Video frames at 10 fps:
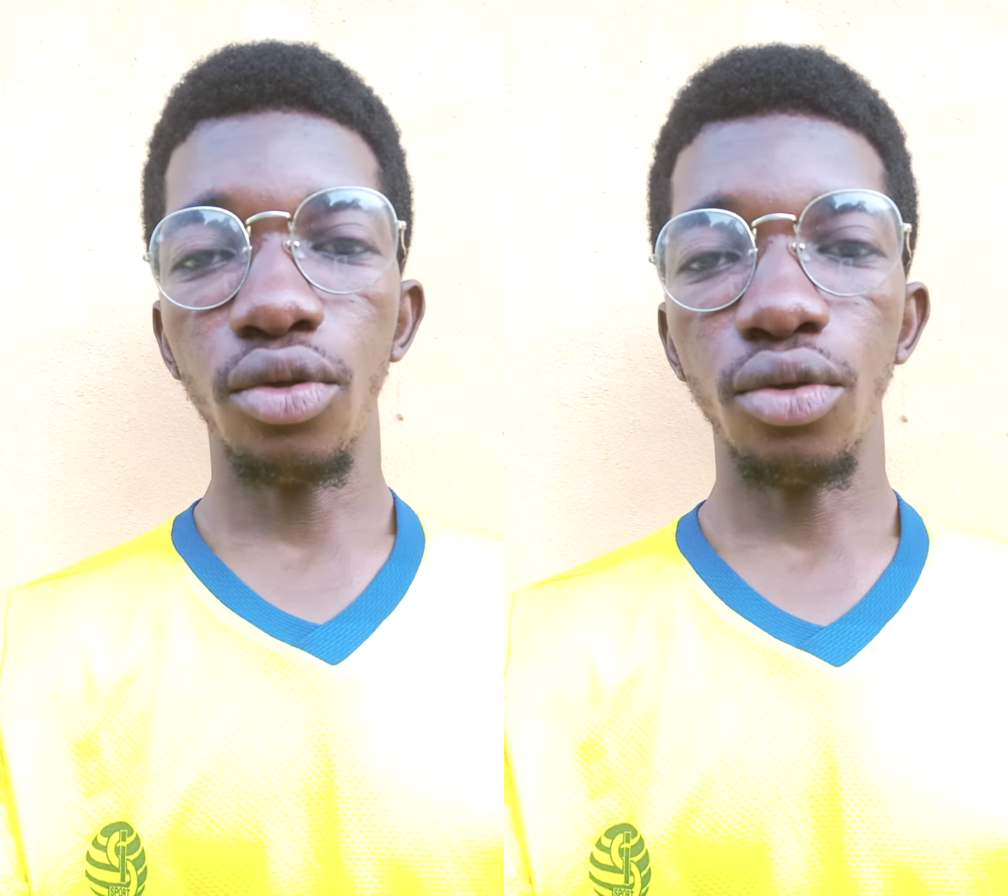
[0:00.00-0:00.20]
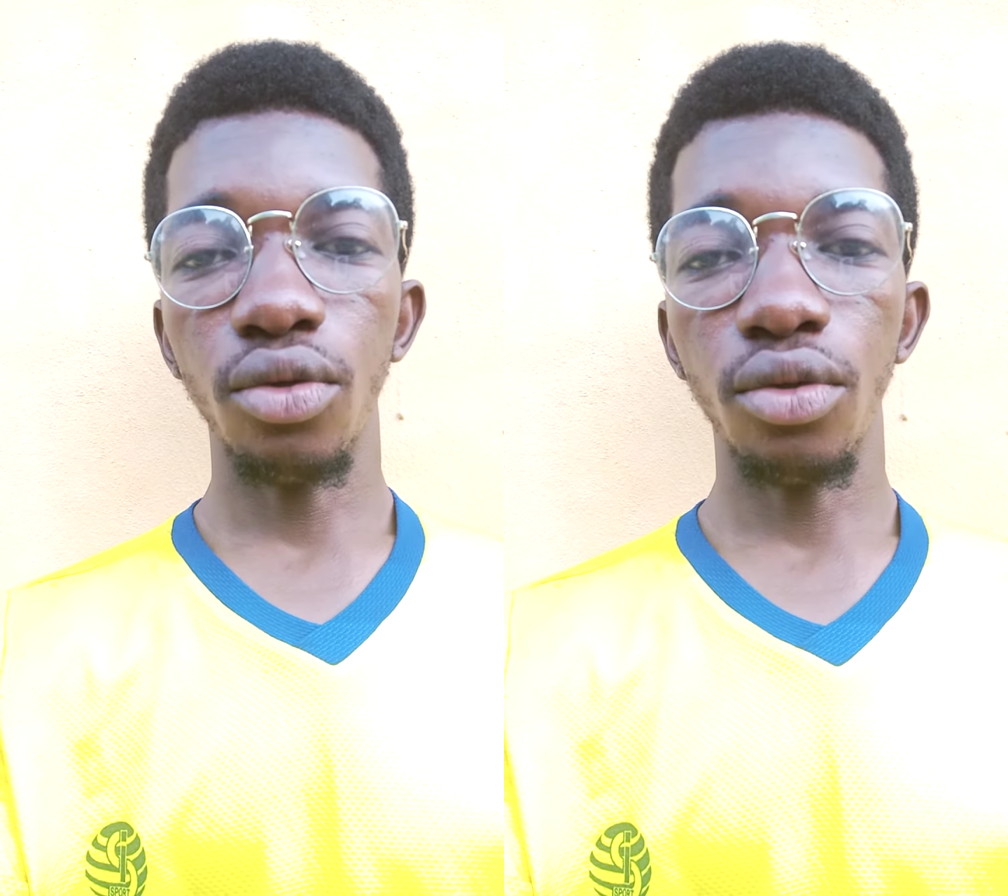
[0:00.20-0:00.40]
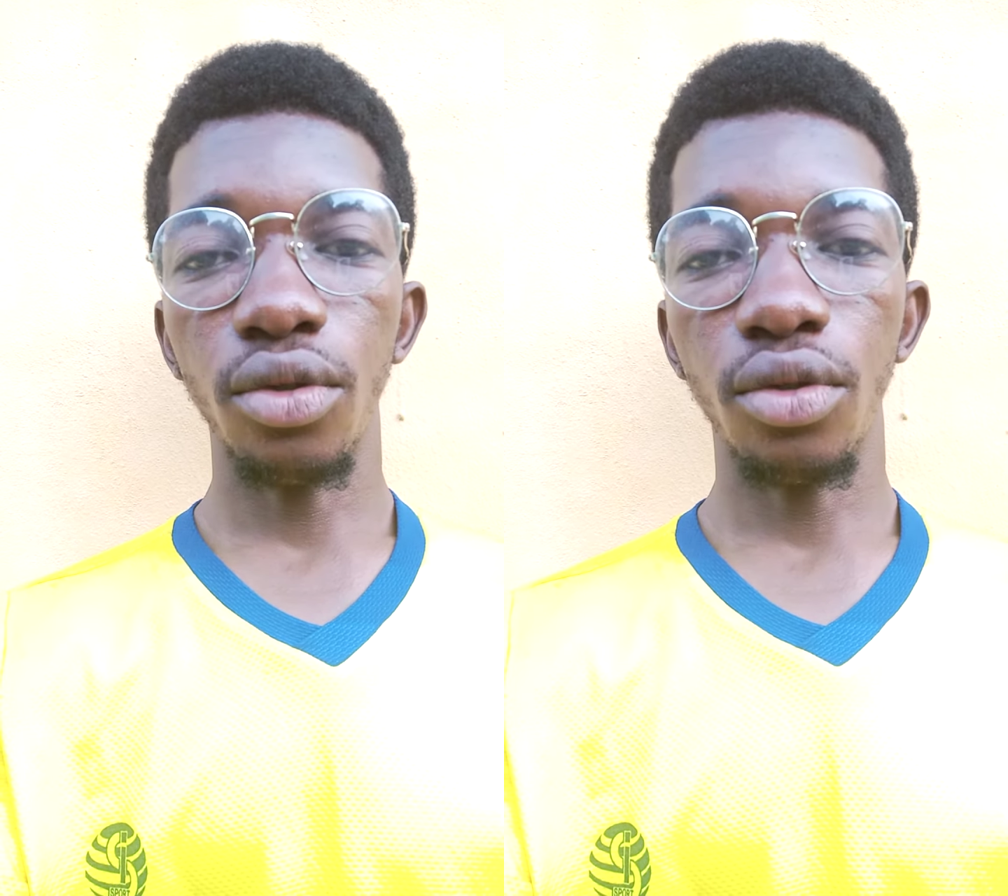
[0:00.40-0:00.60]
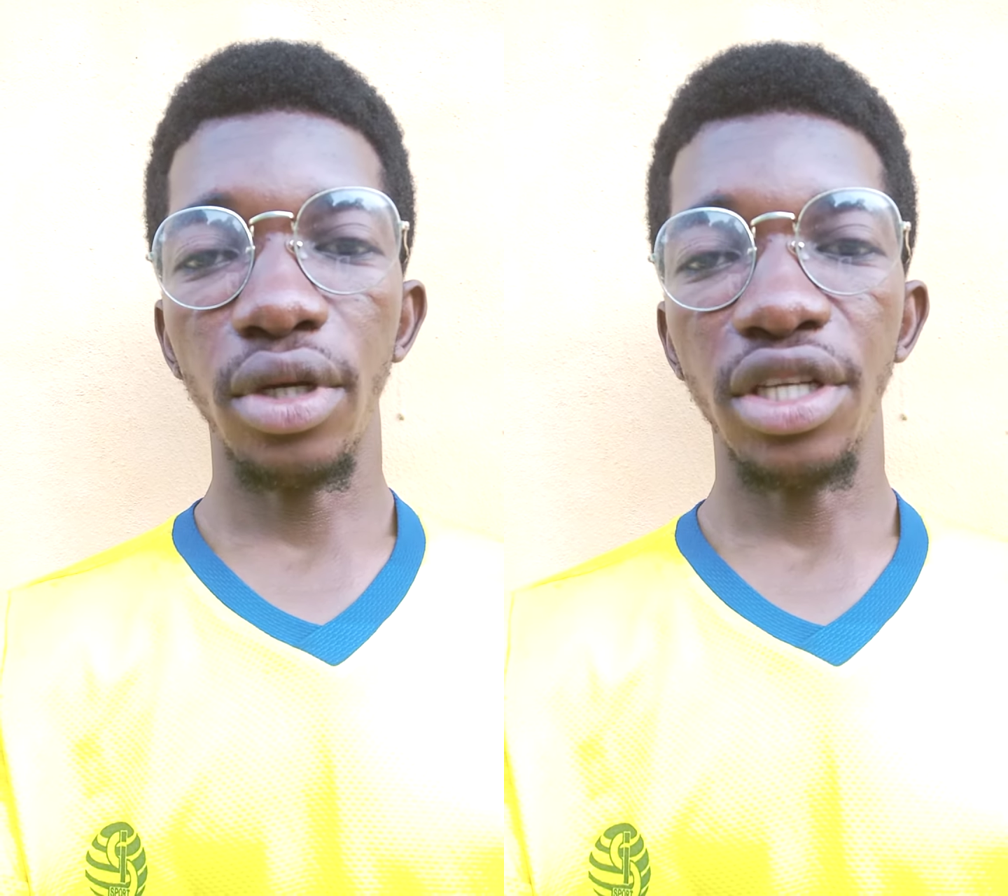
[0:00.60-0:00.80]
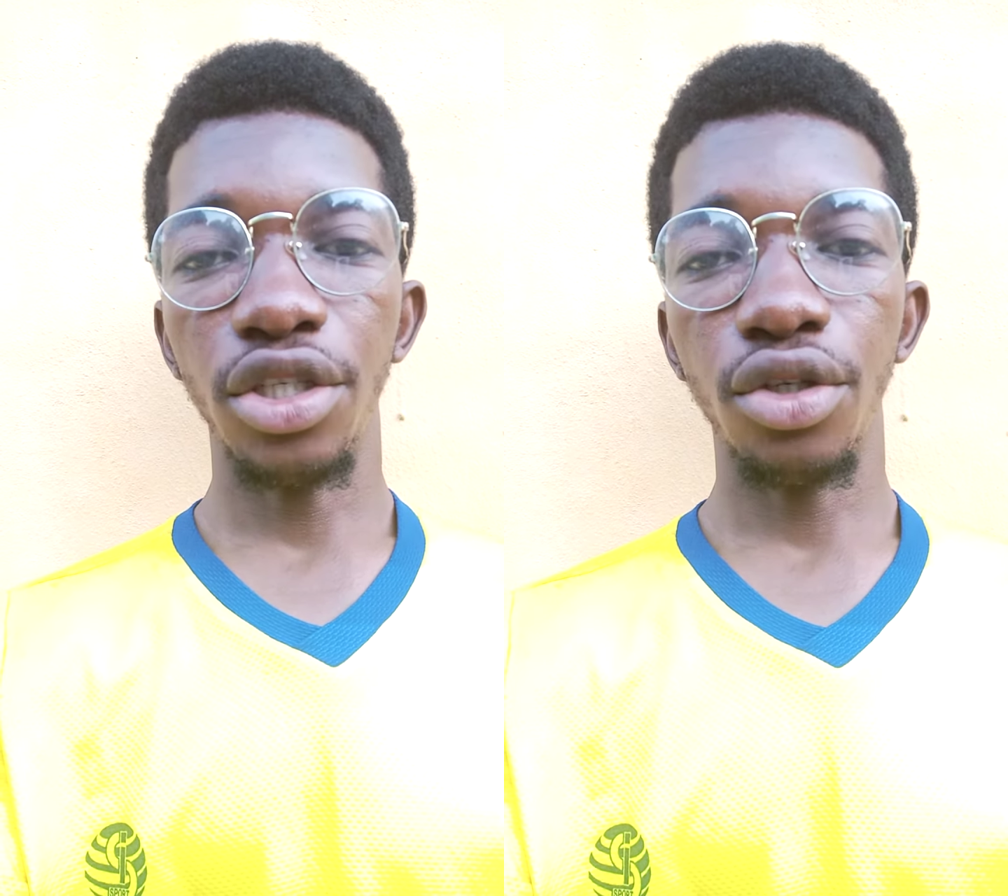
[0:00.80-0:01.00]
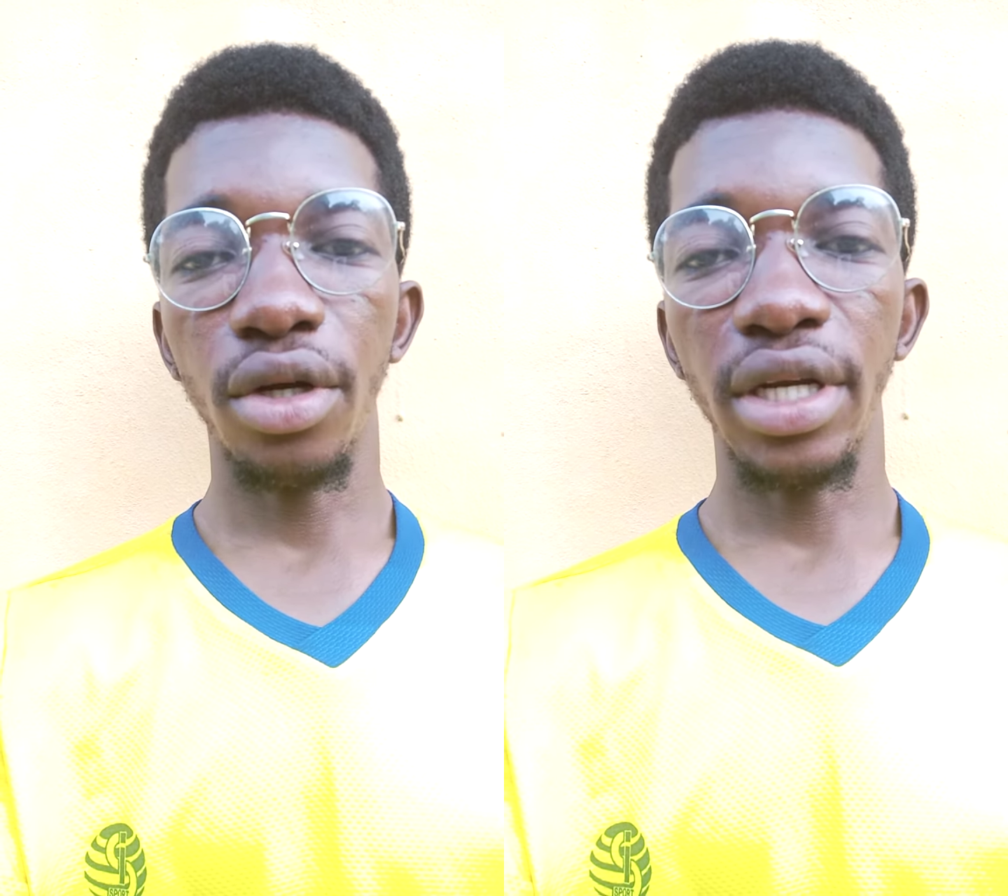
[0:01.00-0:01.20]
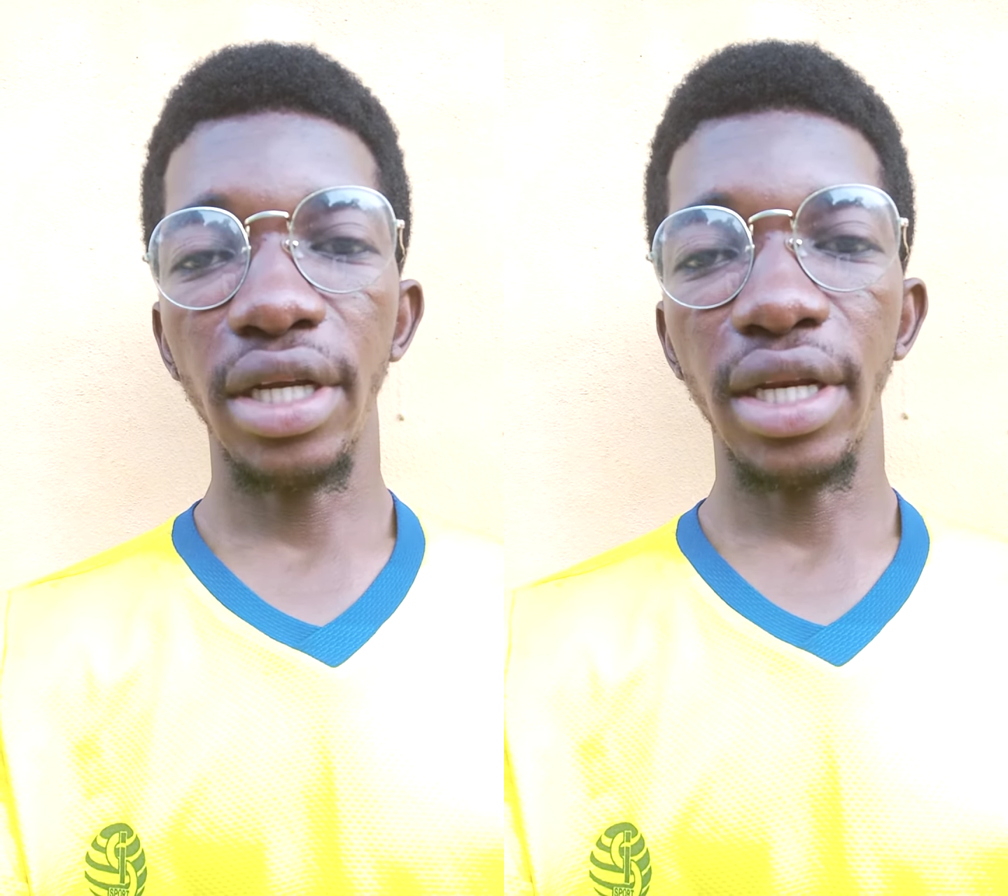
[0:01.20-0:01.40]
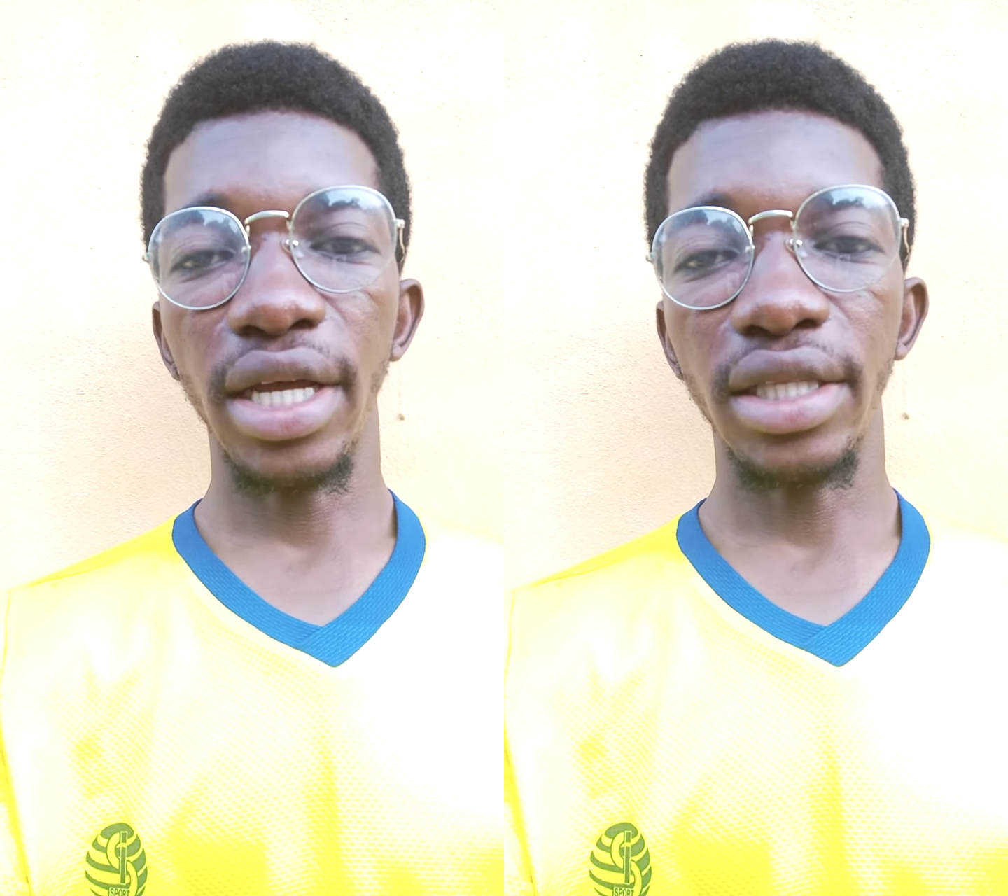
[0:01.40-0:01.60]
tool to
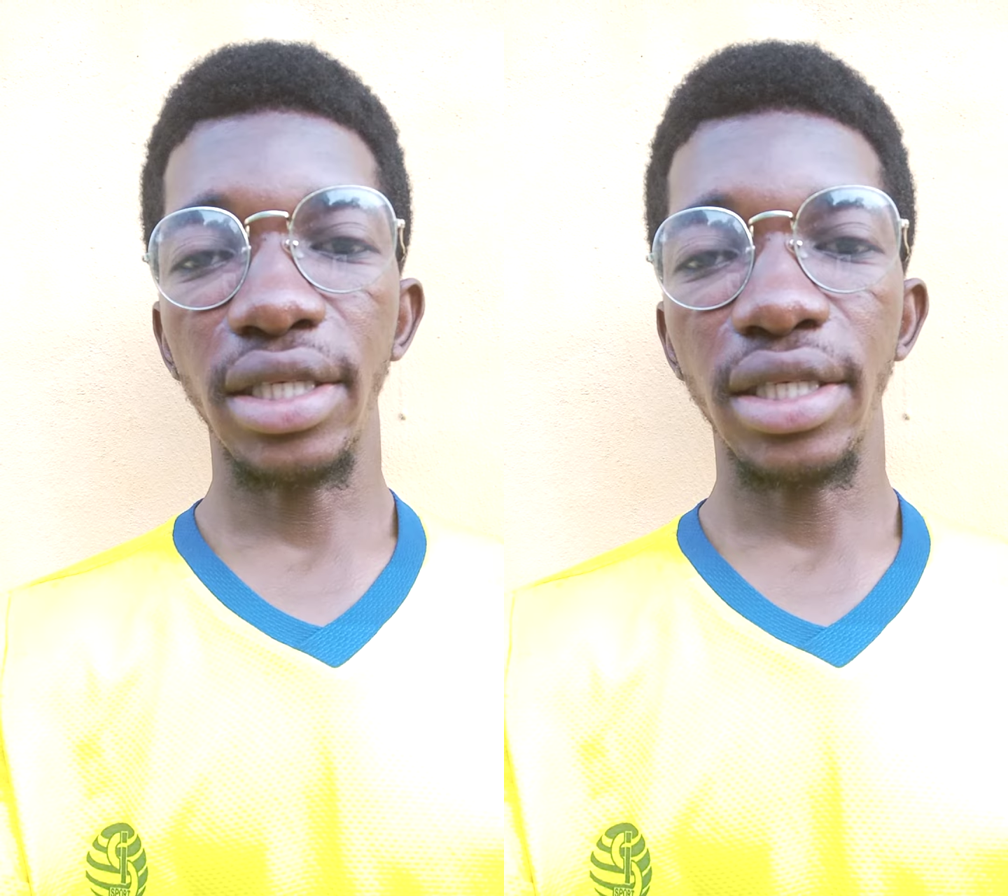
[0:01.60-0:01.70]
ensuring that